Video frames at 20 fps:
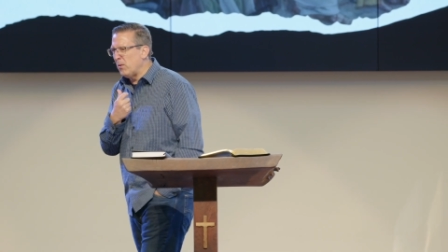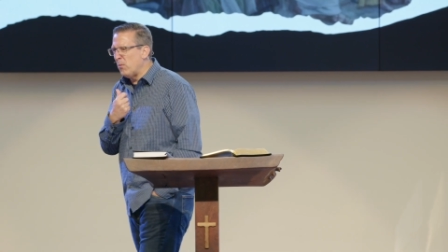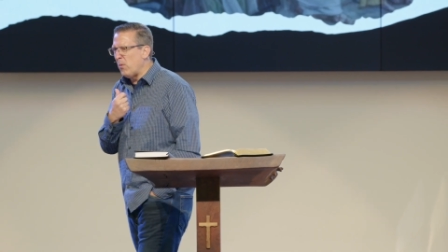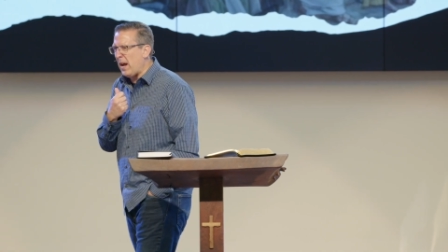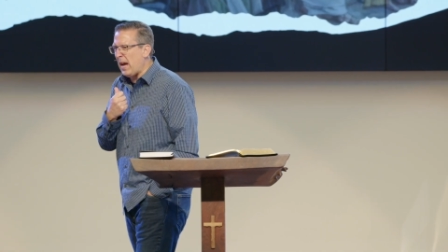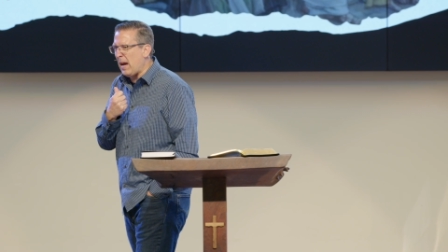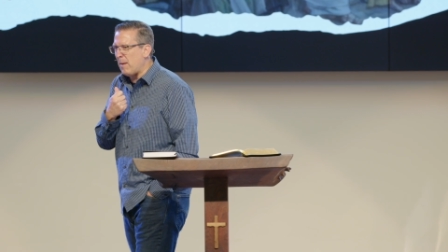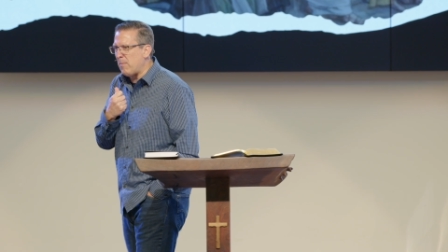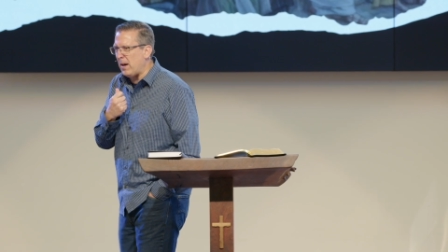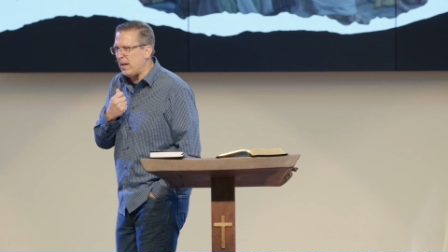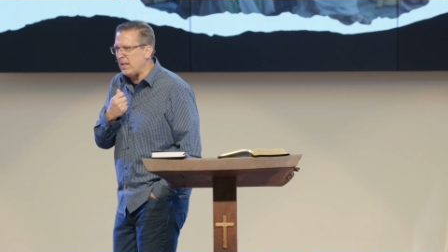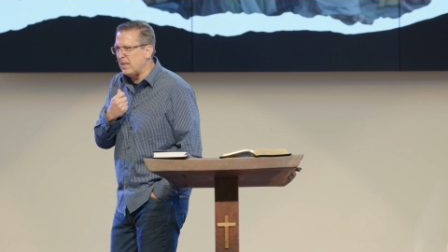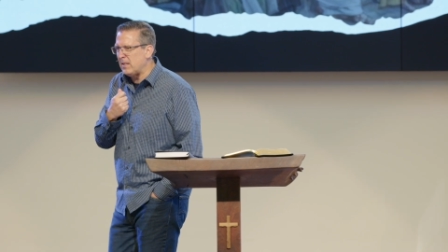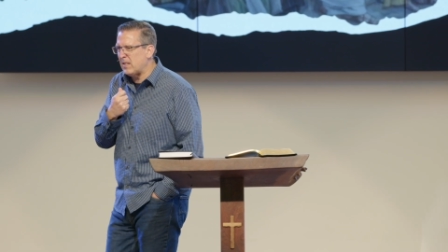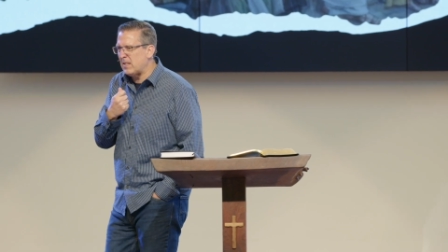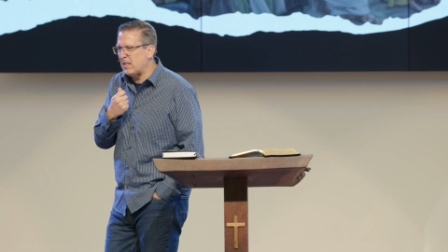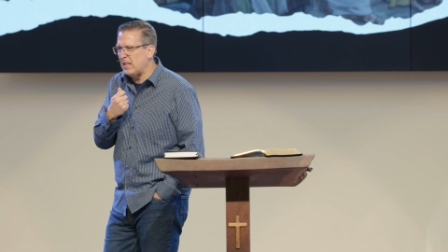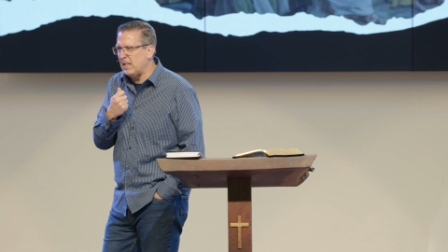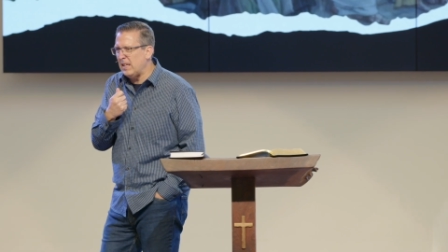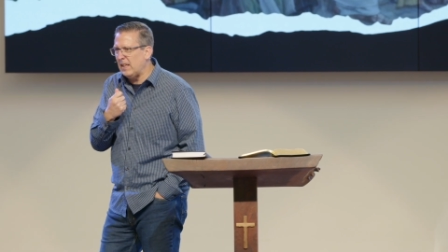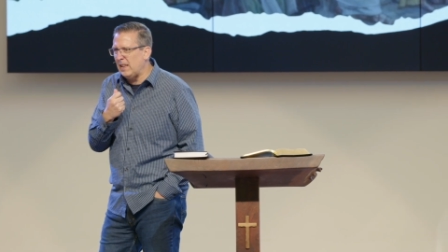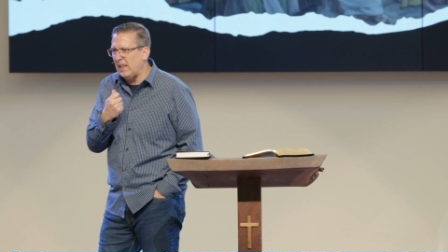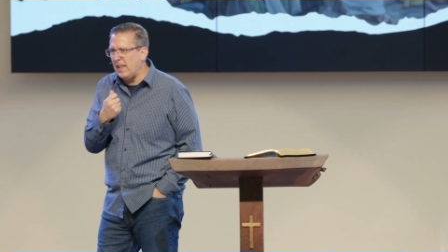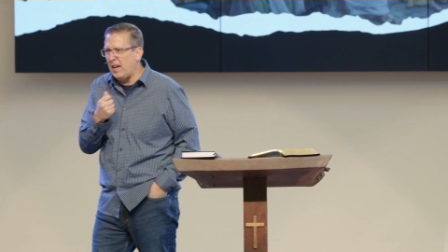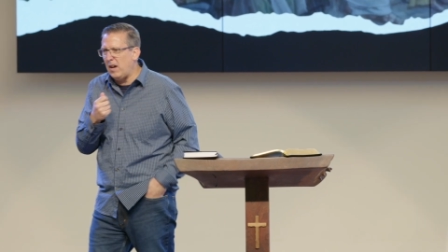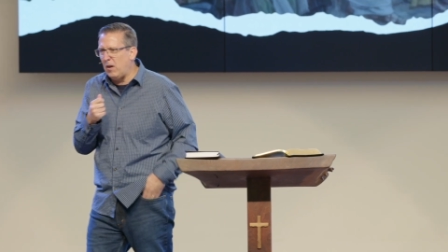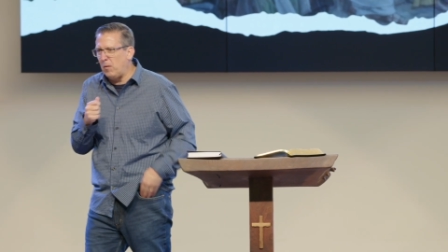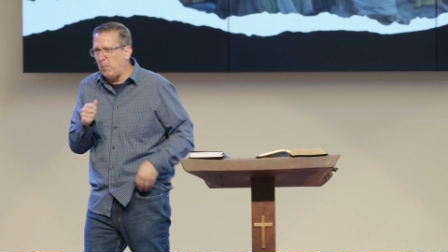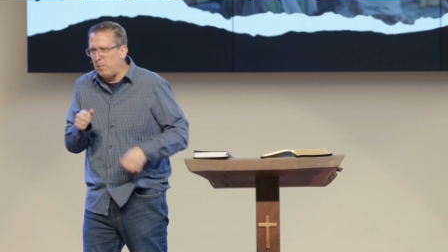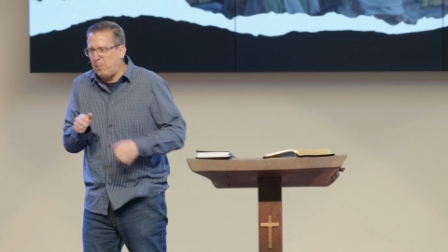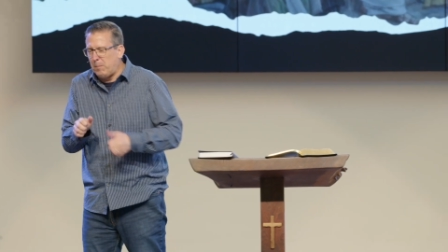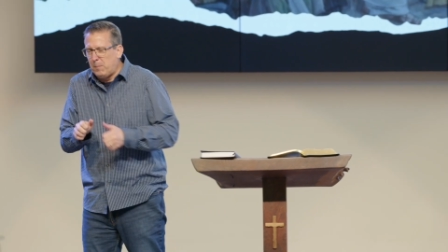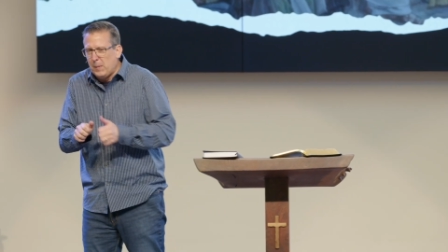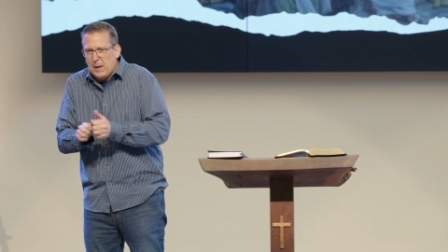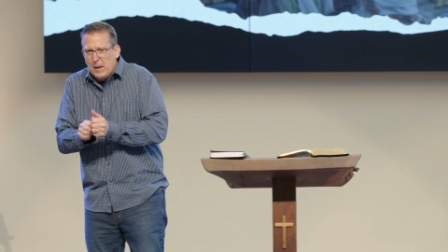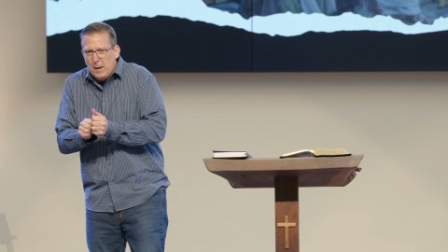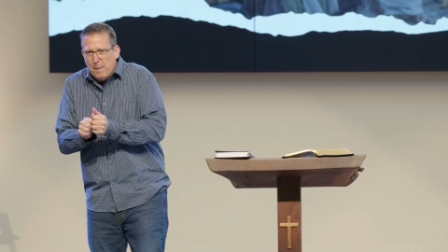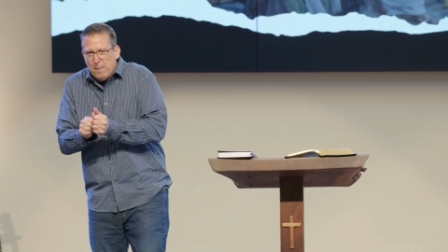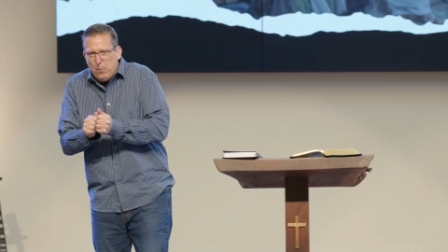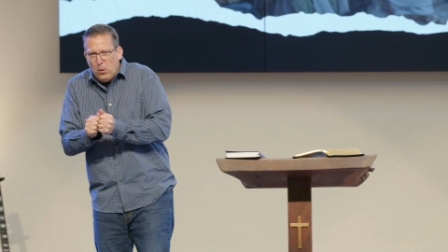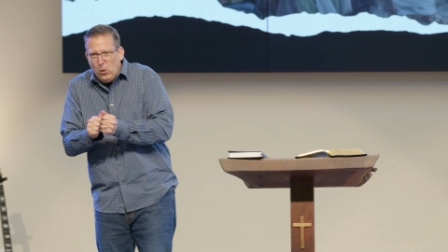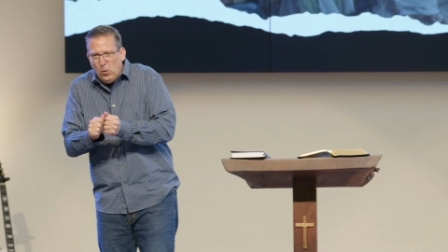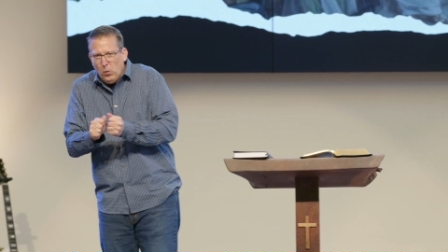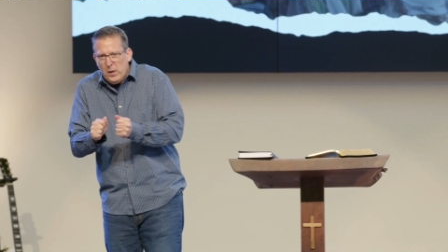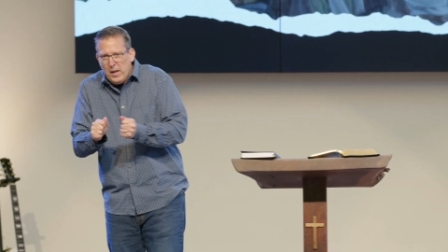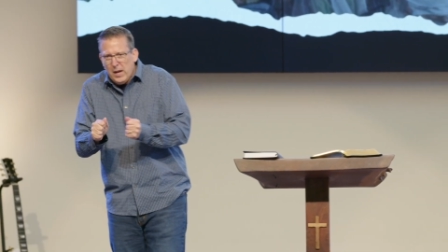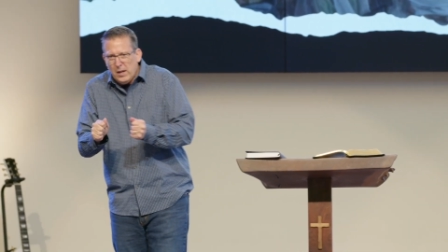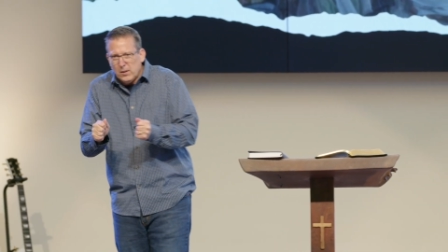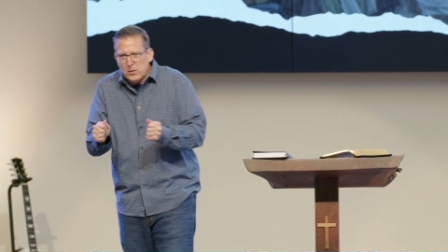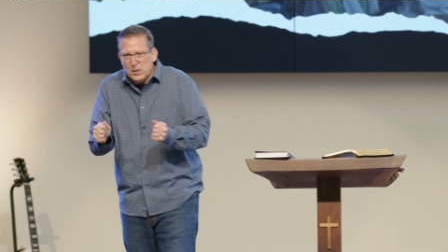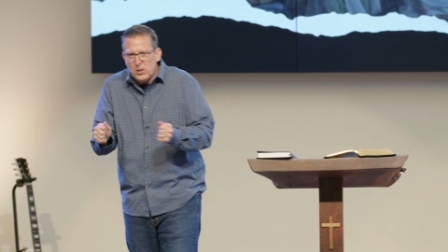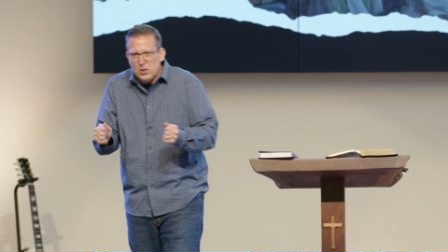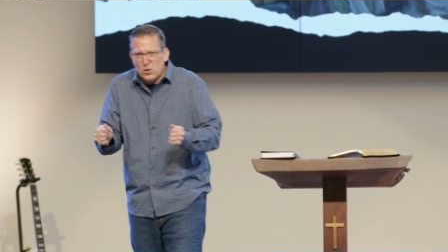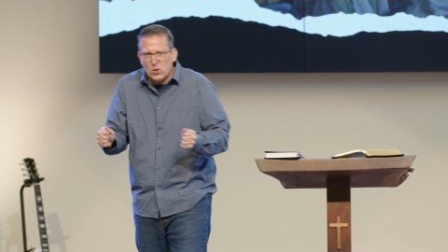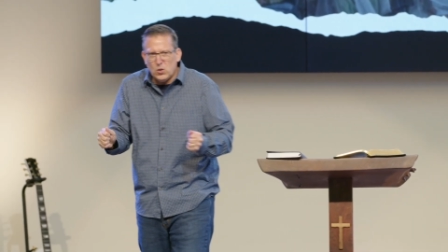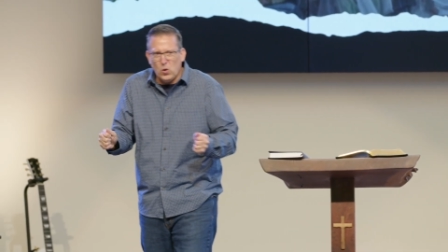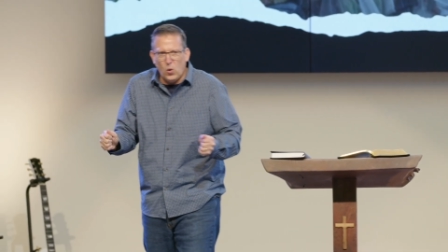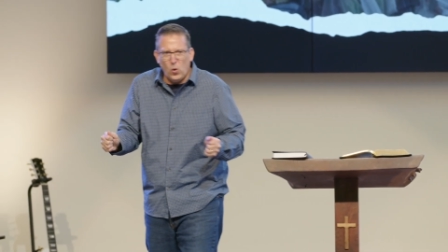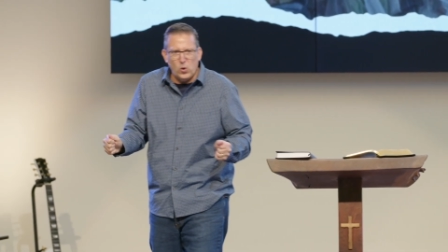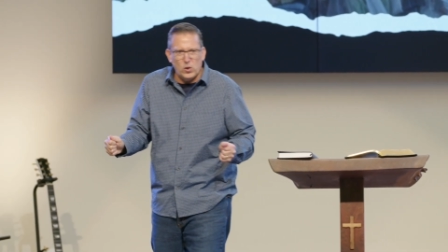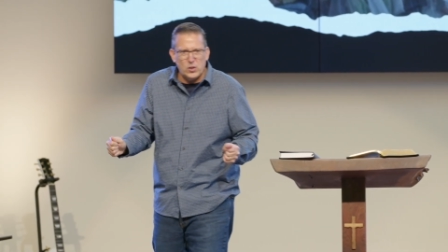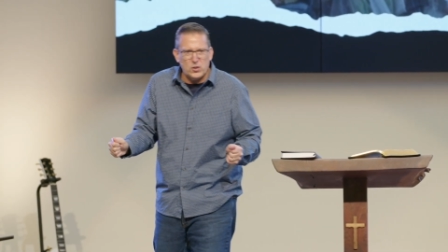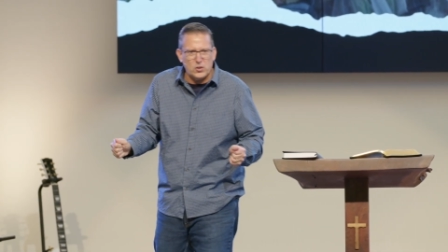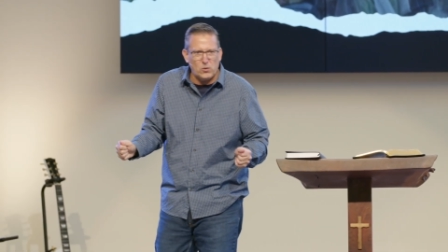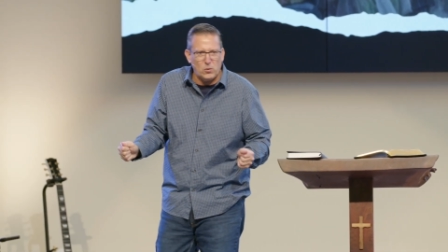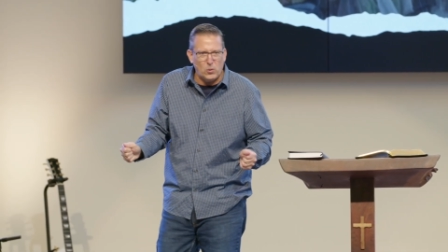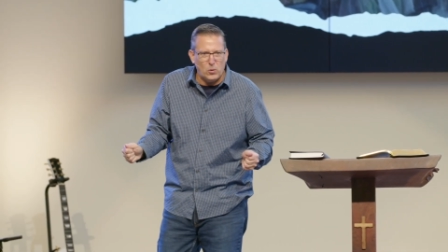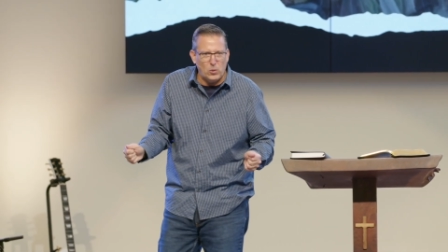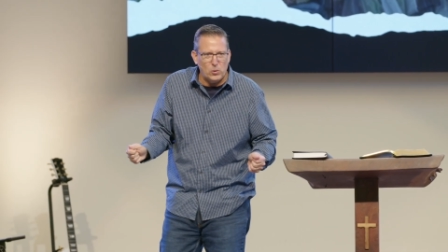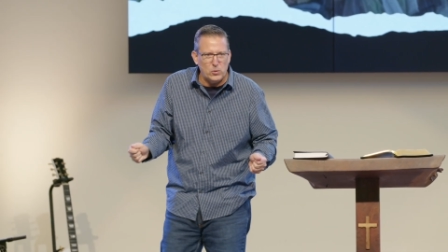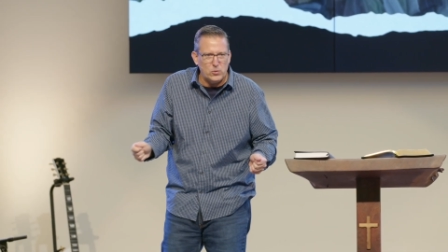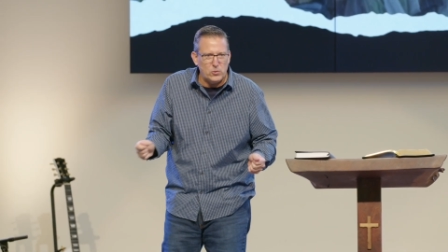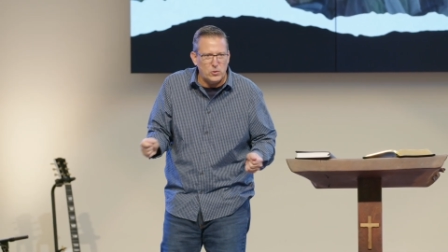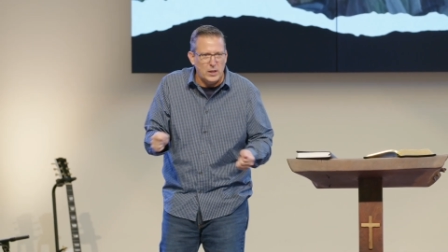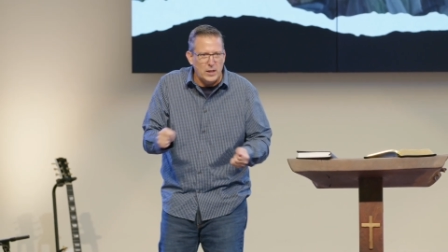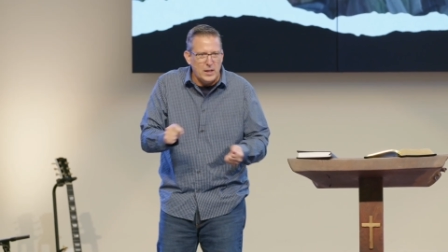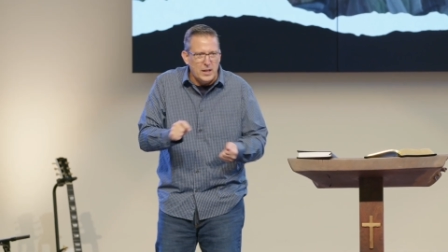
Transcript: rabbis sitting around, pulling out these Torah scrolls,